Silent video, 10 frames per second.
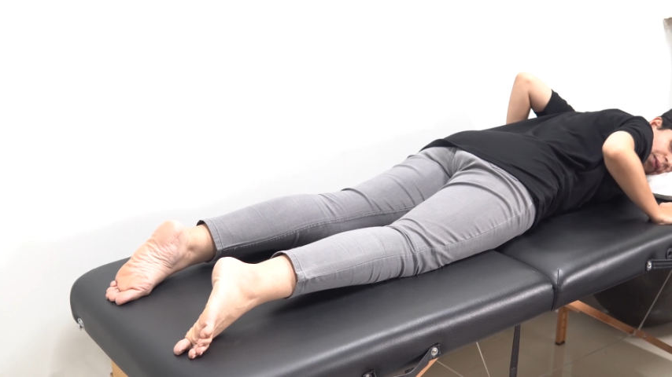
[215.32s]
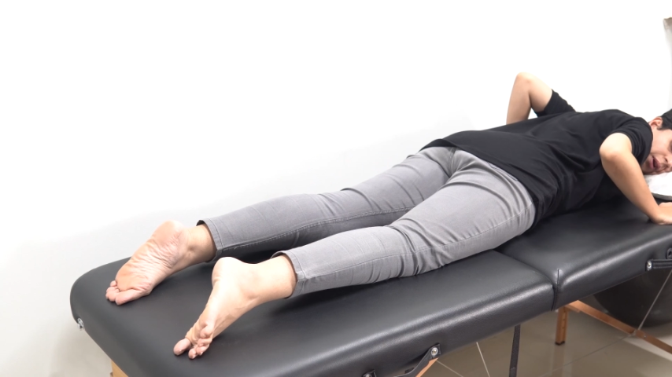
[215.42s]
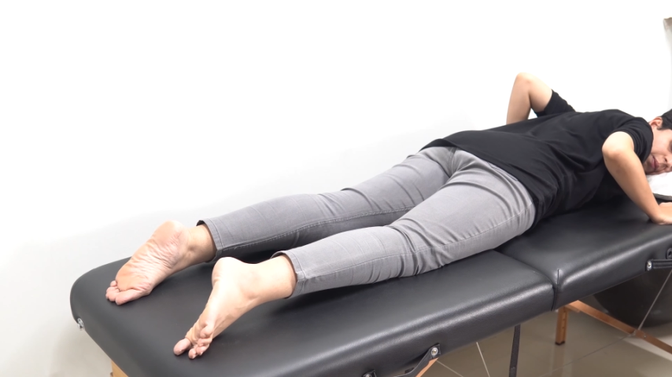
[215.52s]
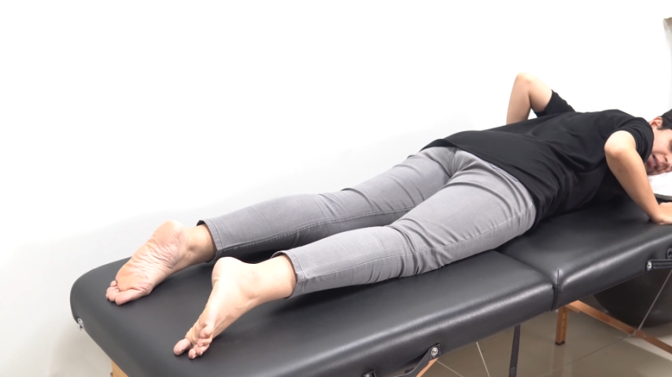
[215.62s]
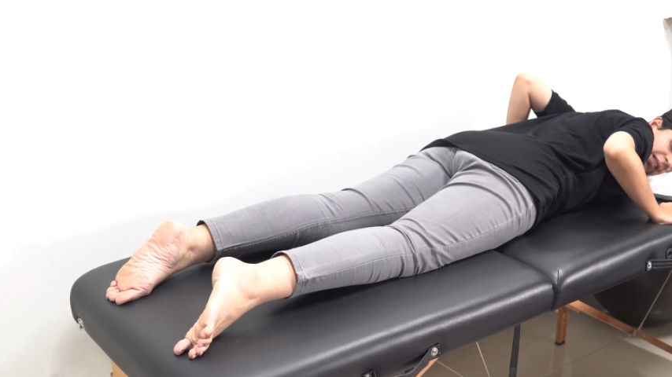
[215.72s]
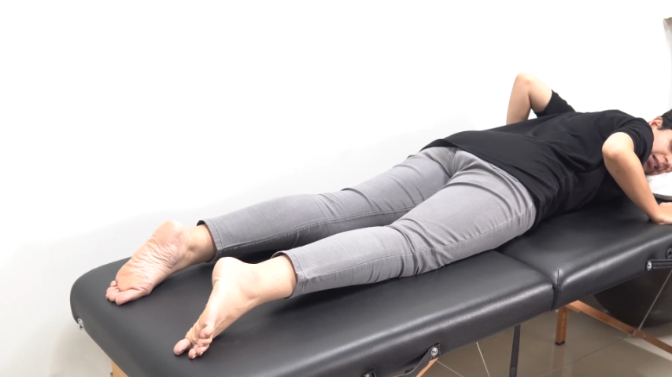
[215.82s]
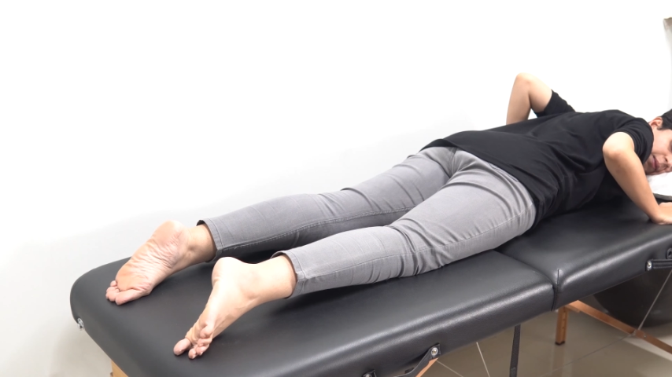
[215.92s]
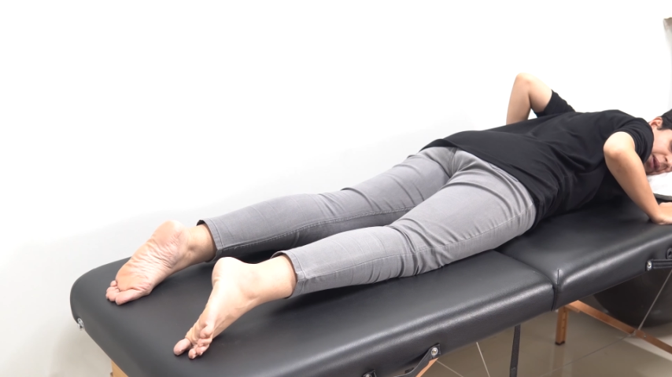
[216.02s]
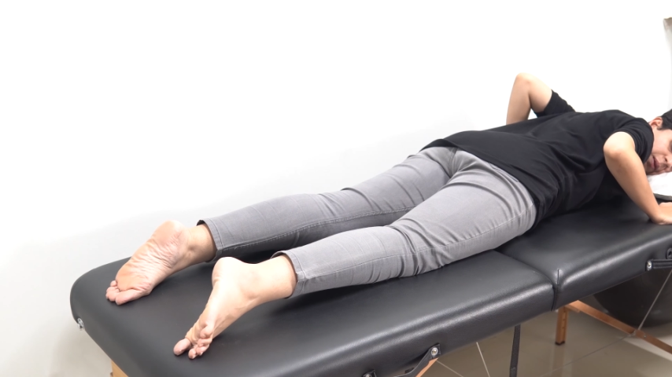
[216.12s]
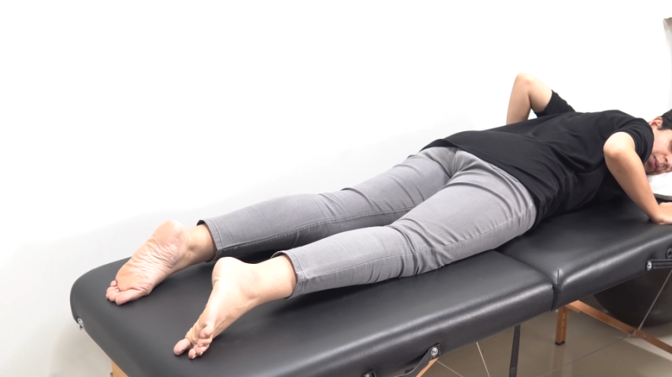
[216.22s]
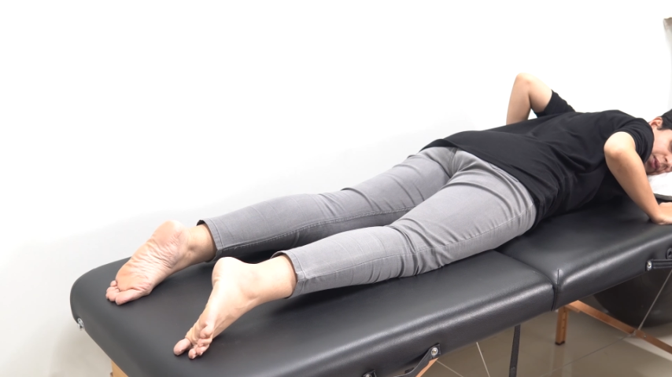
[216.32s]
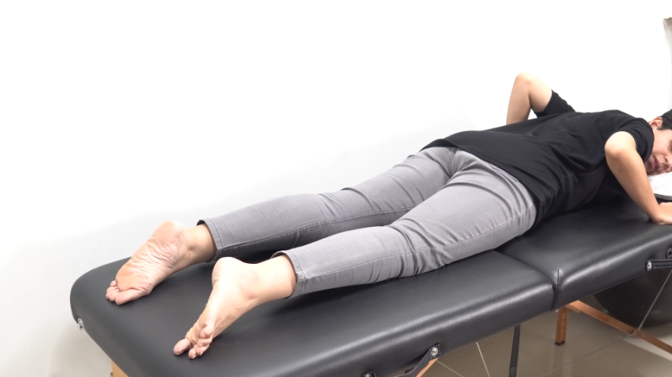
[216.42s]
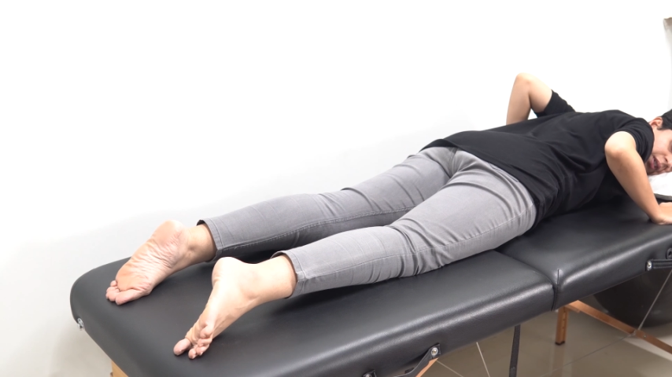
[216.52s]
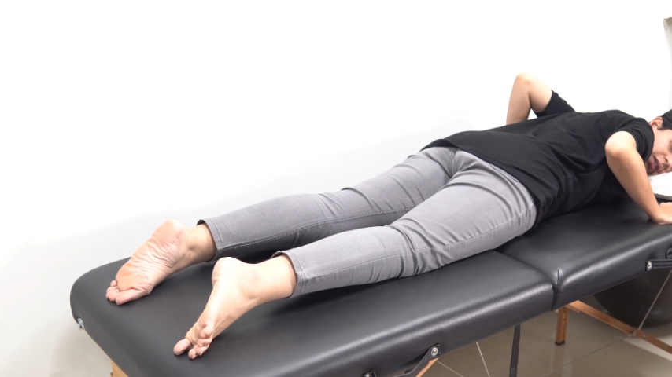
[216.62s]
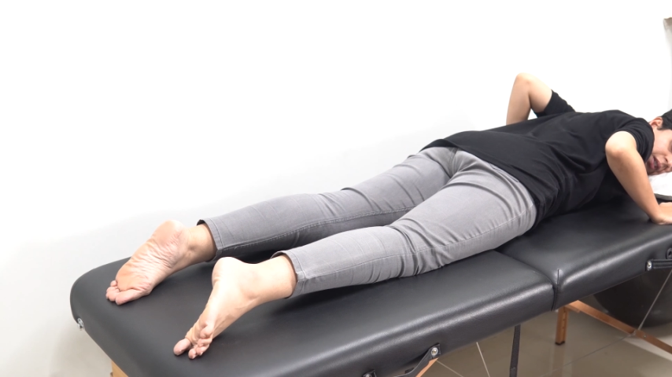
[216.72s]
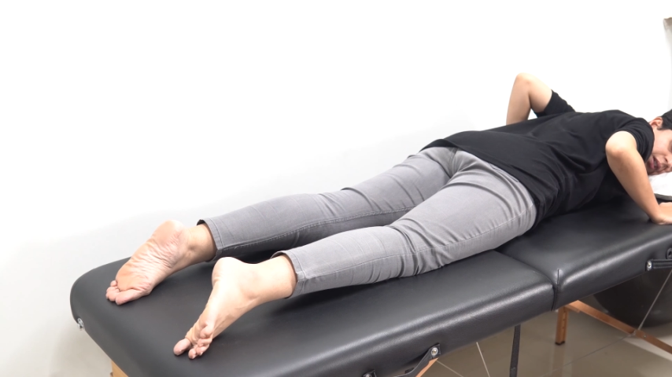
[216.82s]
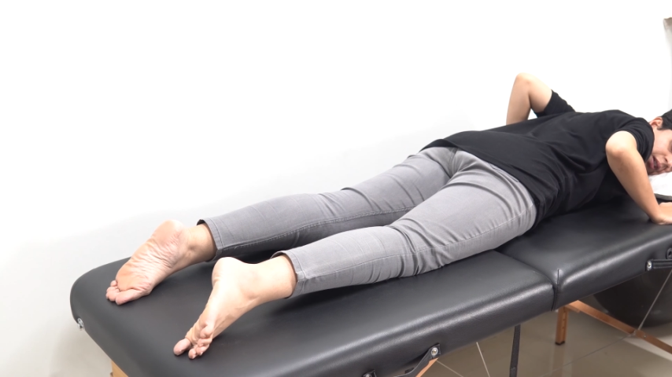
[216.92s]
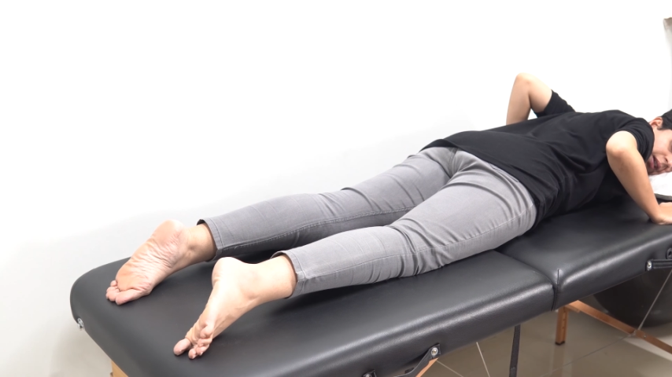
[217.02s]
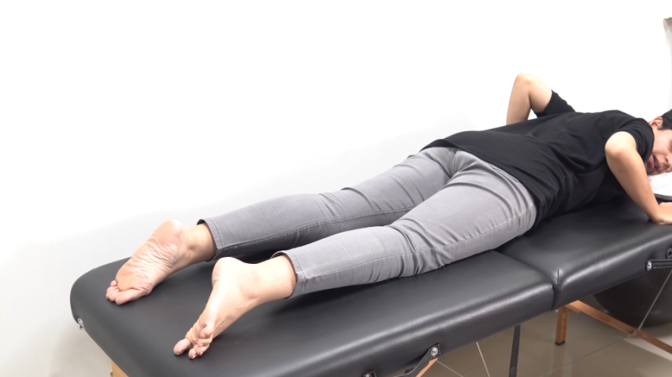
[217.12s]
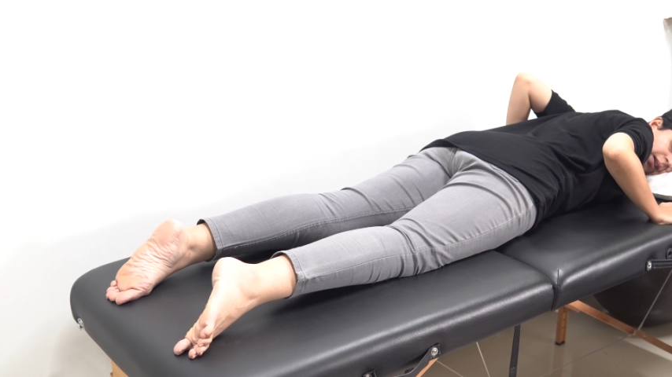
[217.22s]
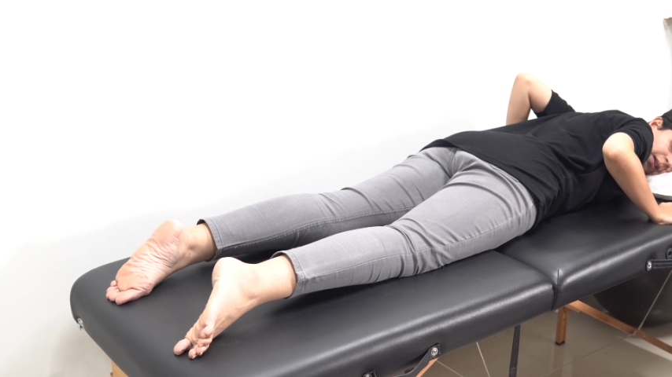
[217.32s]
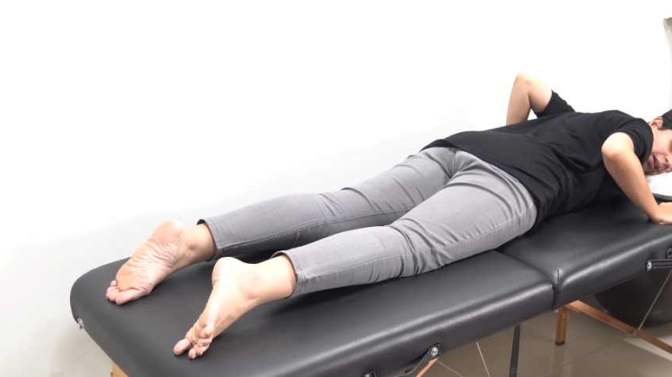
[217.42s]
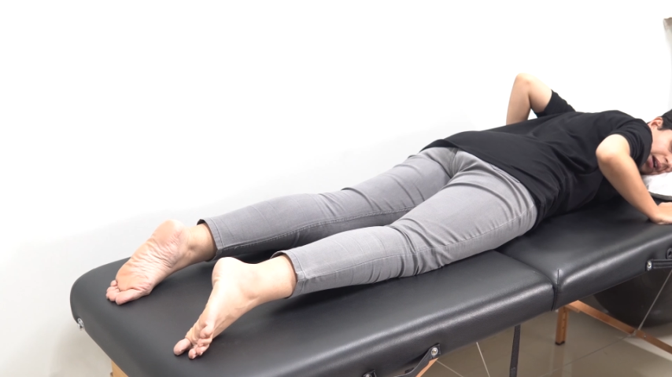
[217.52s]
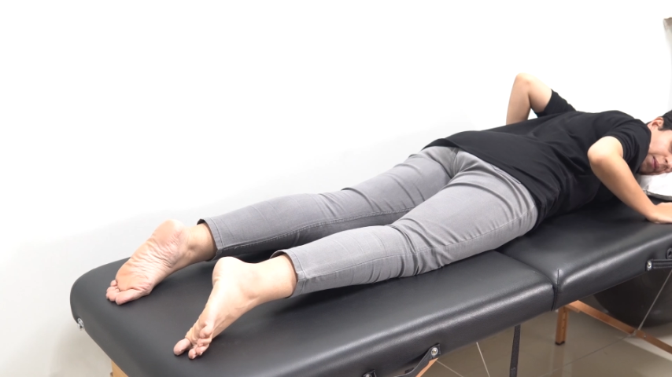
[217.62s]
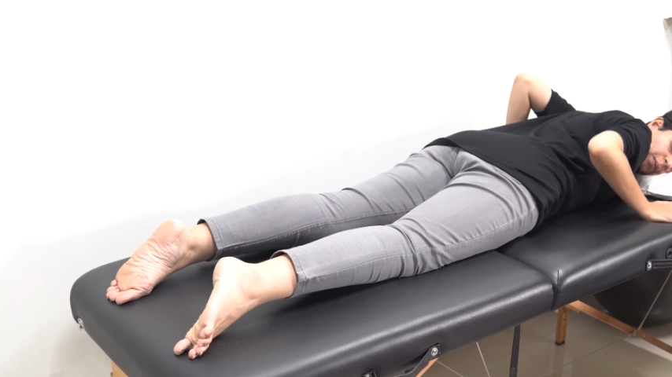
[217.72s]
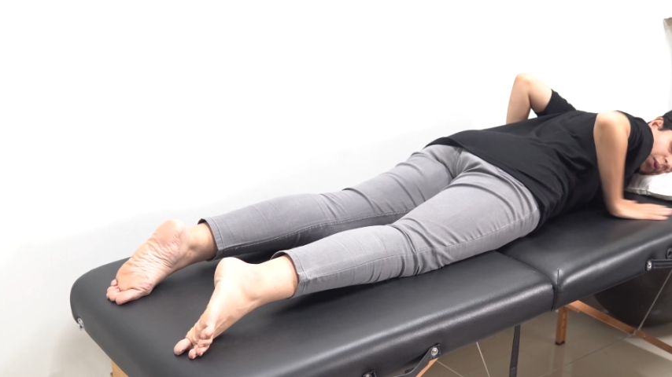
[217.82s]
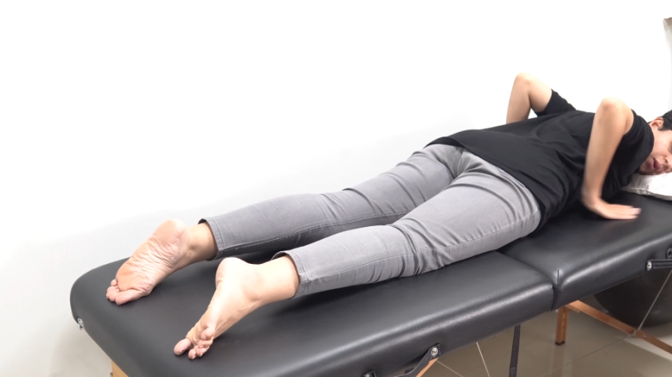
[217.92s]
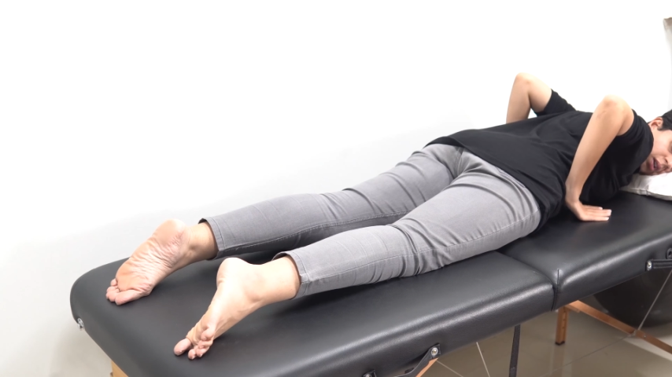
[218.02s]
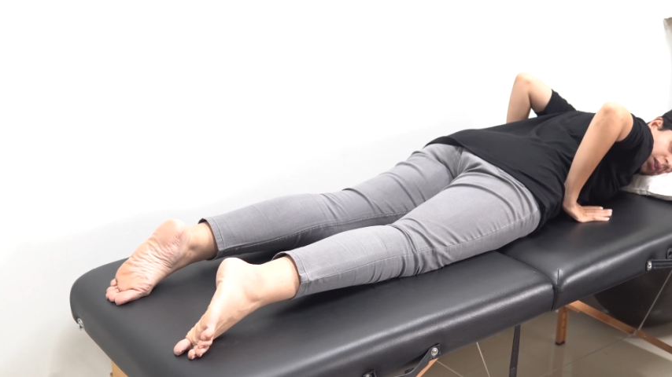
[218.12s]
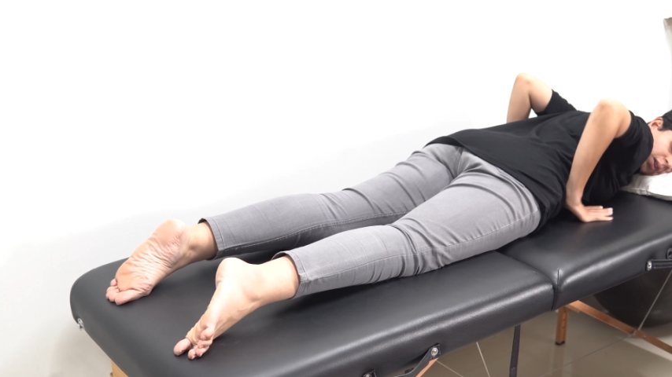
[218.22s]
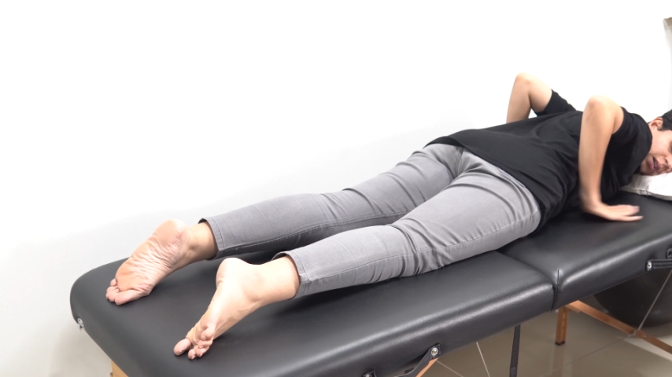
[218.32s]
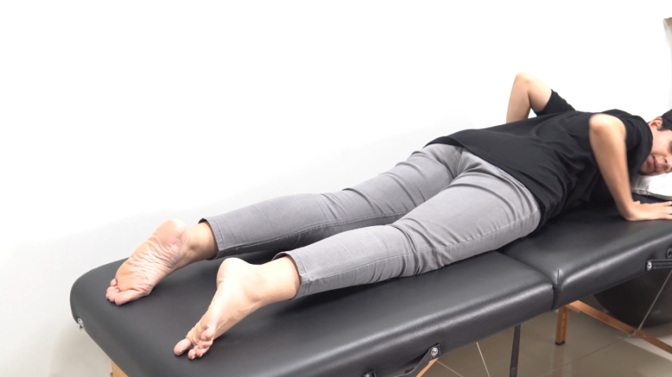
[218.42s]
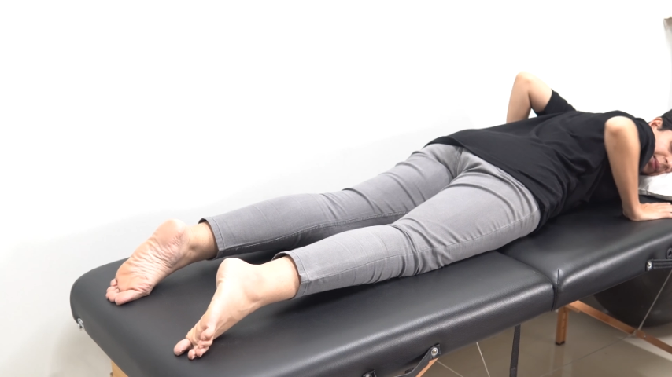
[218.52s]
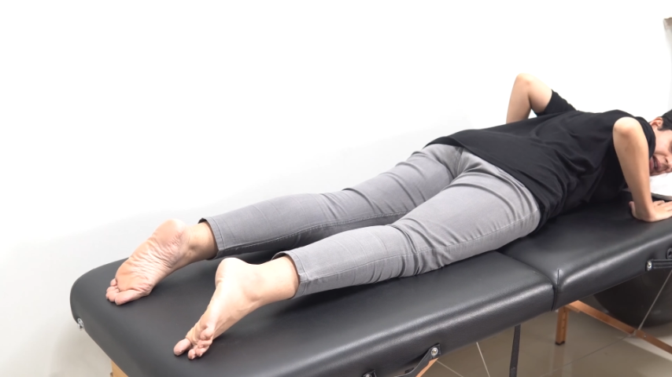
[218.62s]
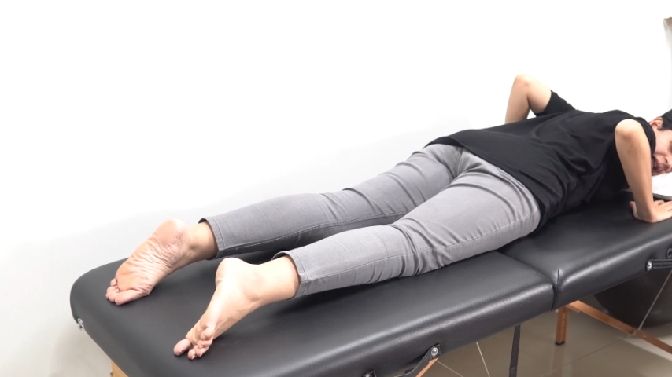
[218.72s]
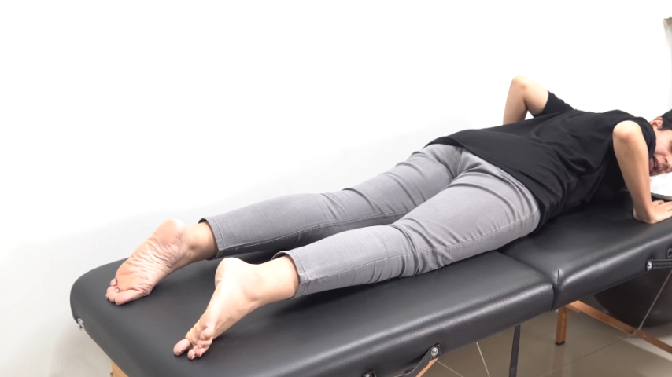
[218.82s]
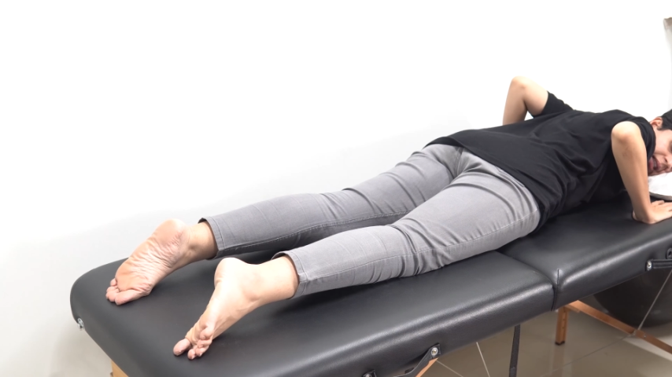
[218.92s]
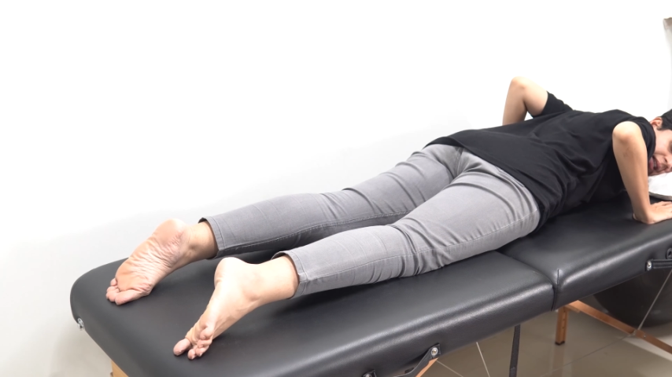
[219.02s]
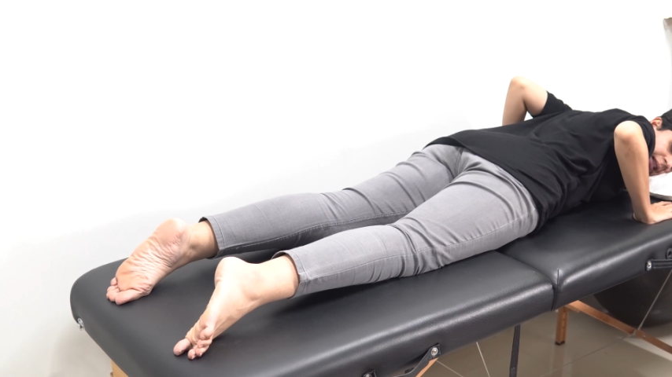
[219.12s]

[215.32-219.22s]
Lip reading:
No face is visible, so there are no lips to read.